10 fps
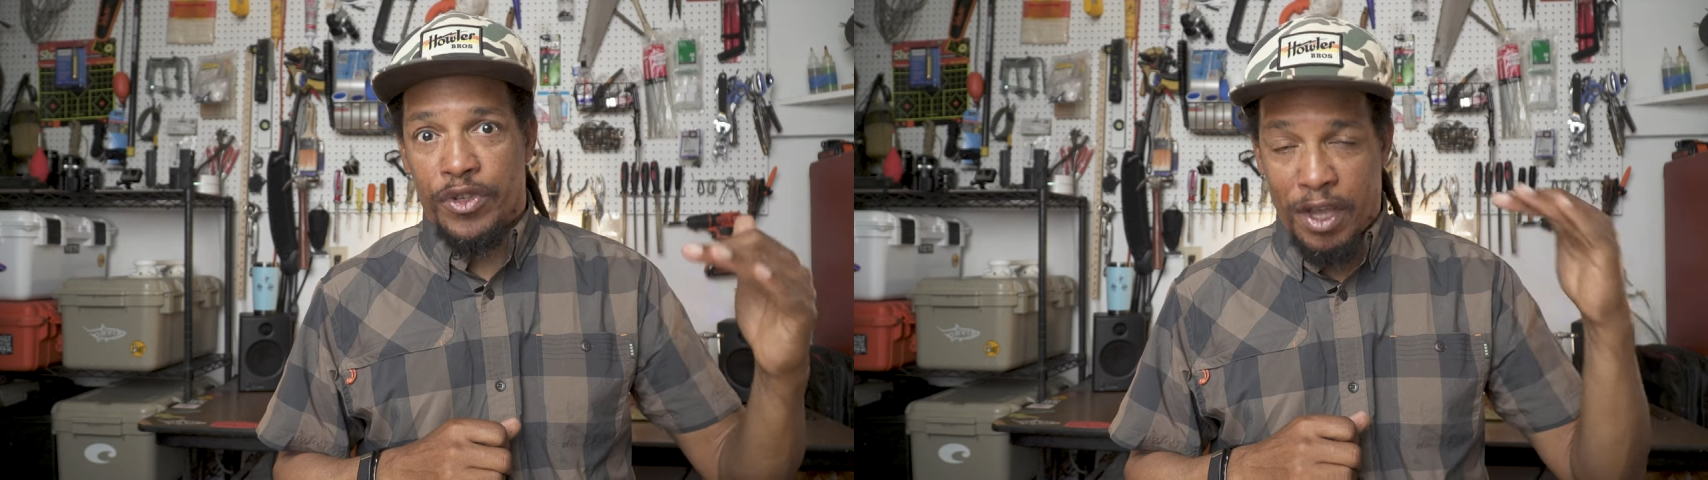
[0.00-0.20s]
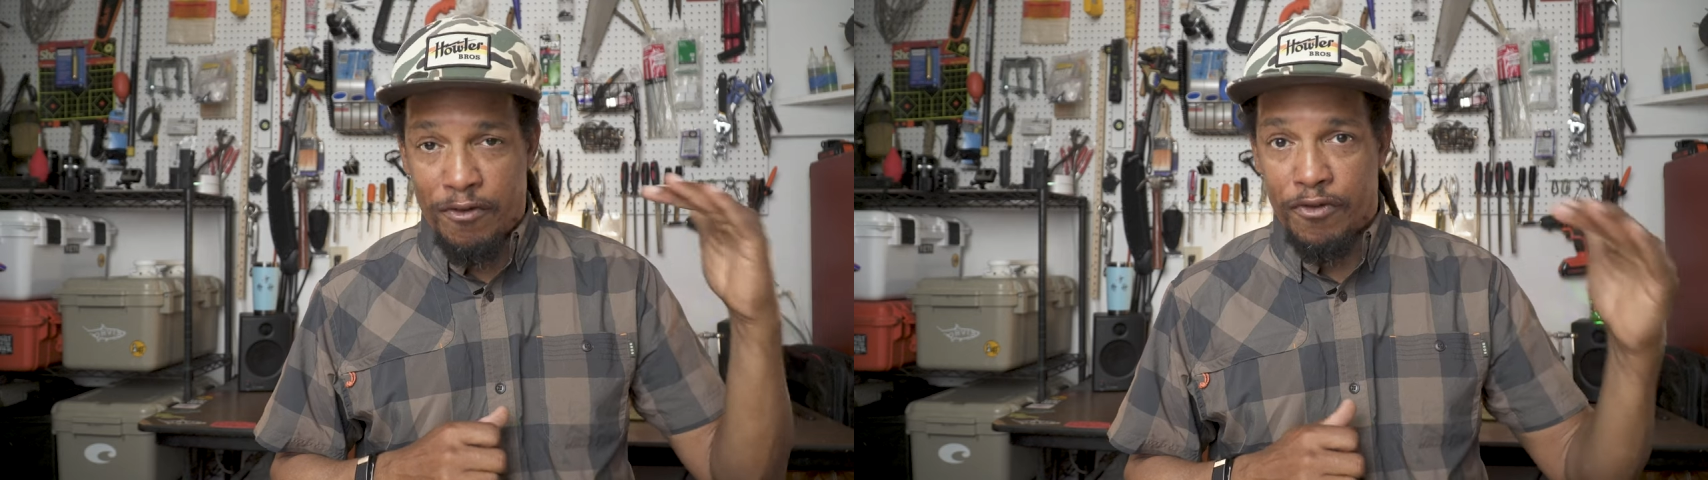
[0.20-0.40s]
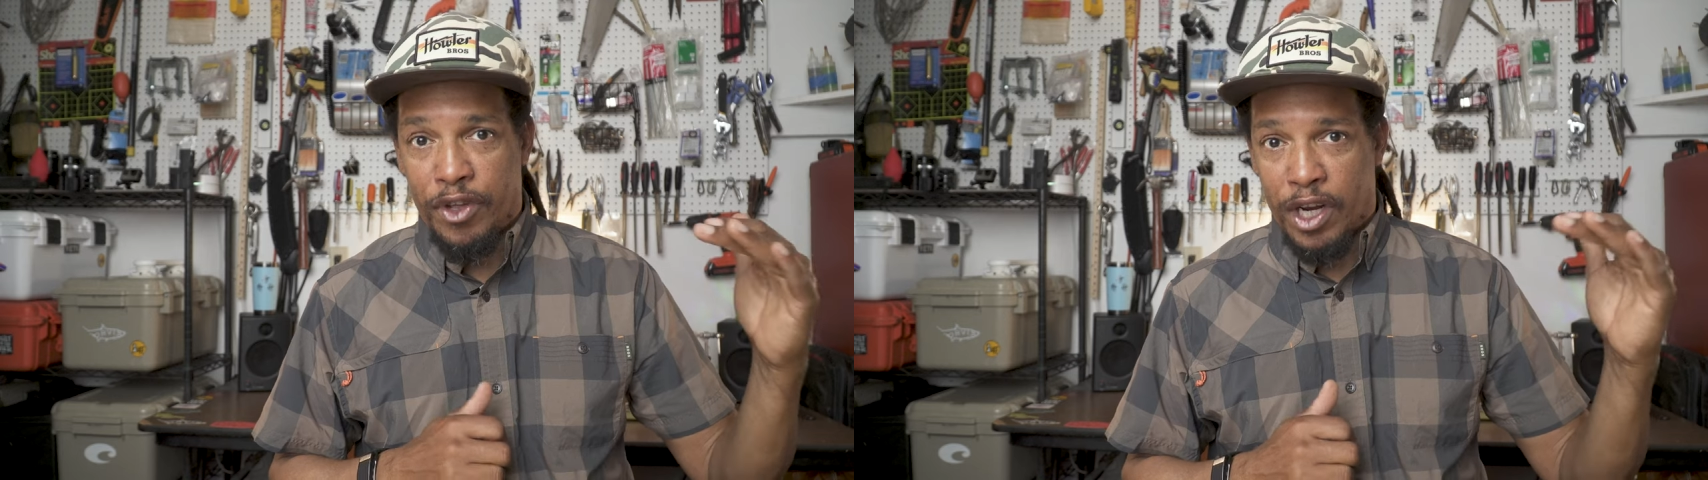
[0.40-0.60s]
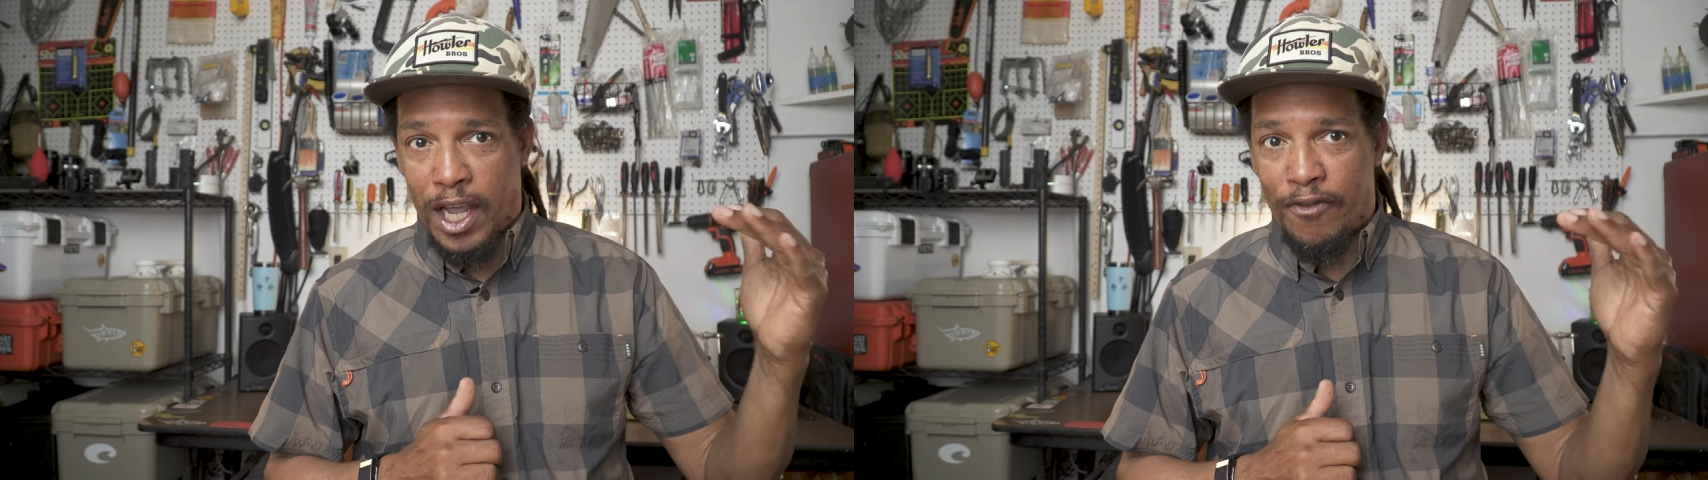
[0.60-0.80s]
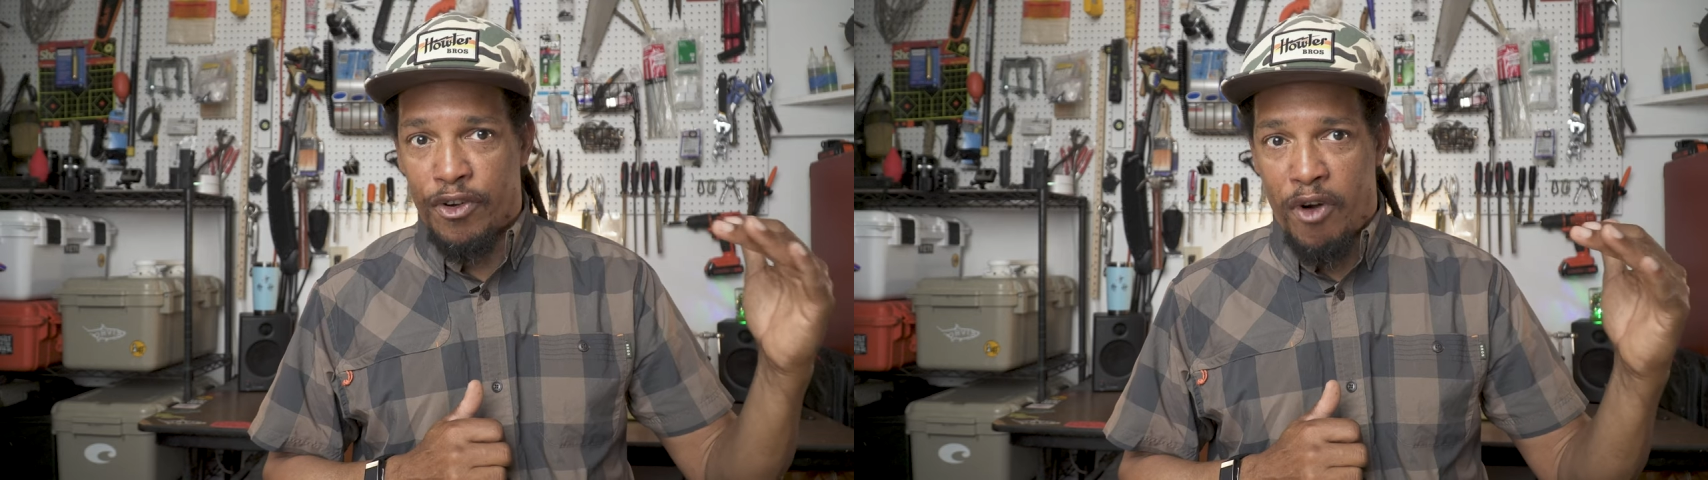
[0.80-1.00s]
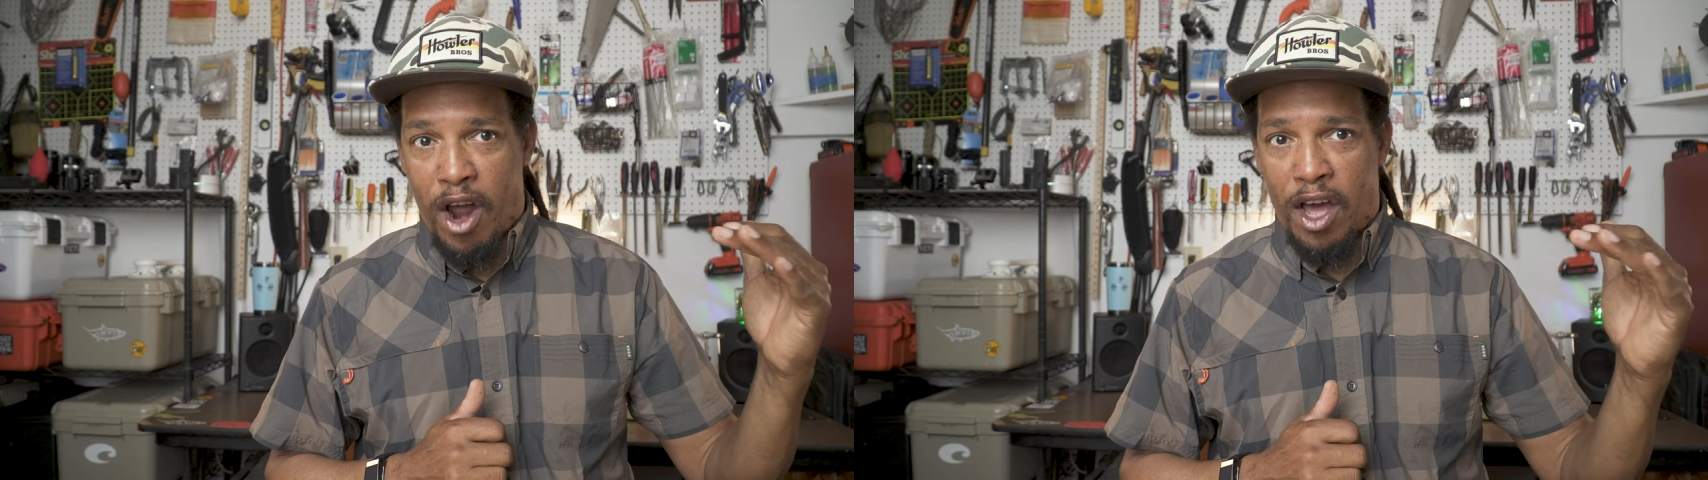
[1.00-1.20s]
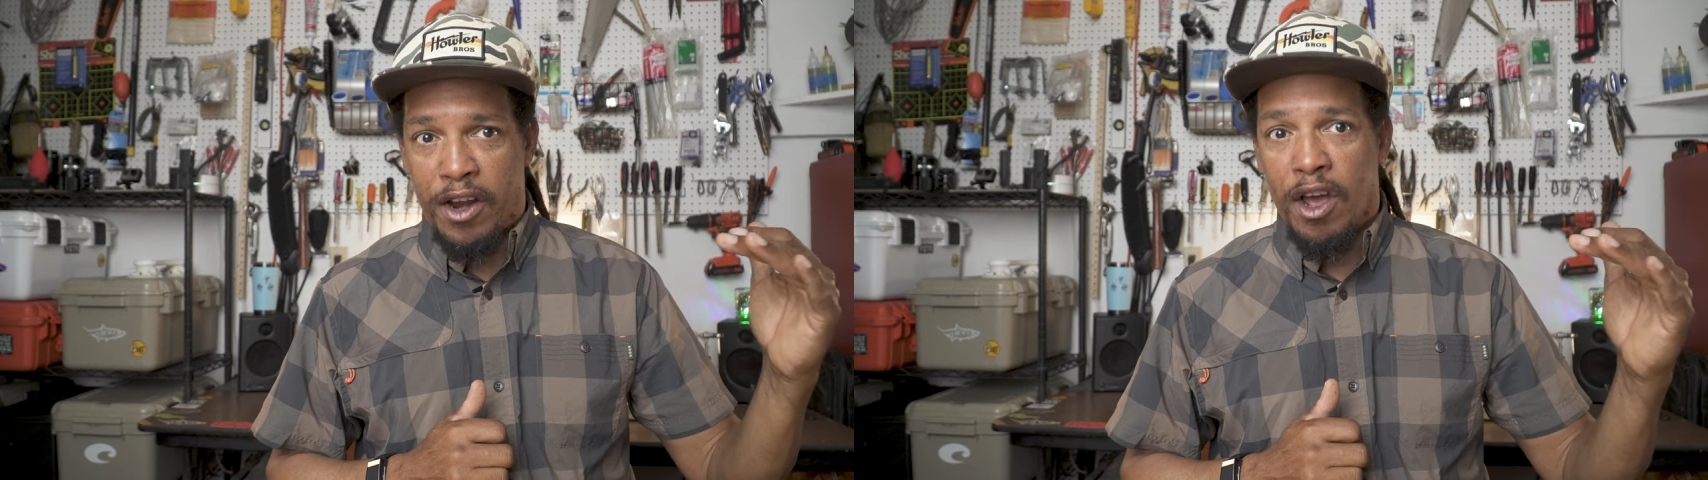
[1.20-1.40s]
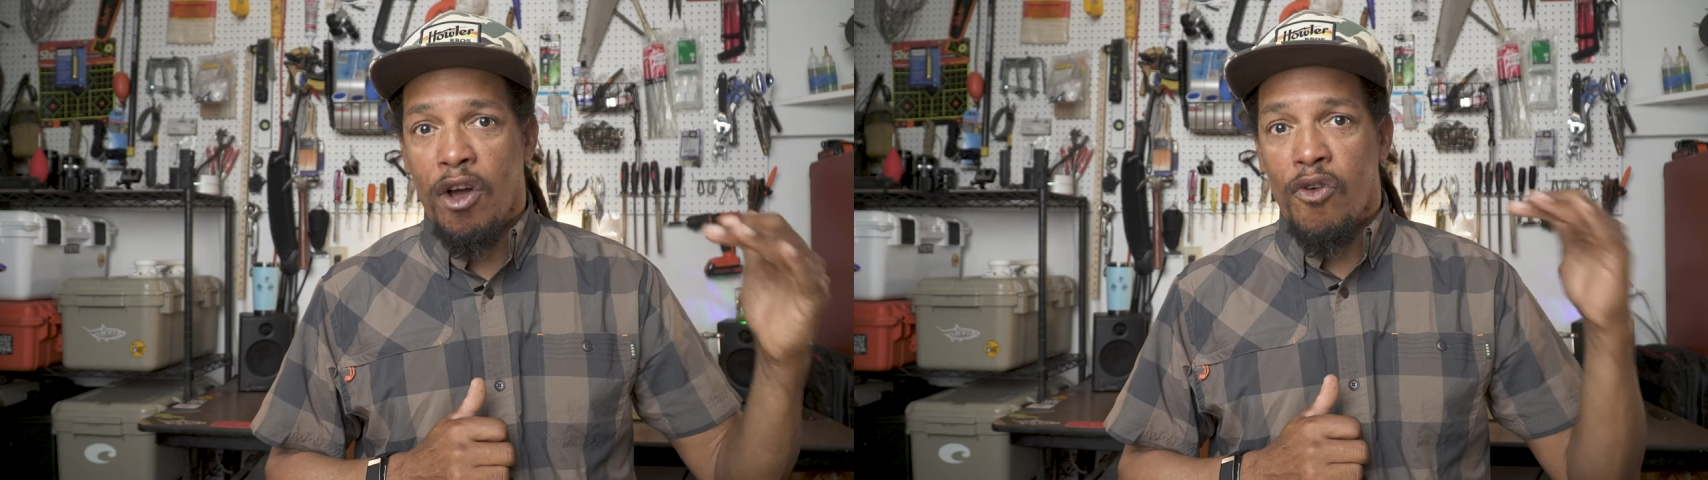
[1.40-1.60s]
the 7'11" rod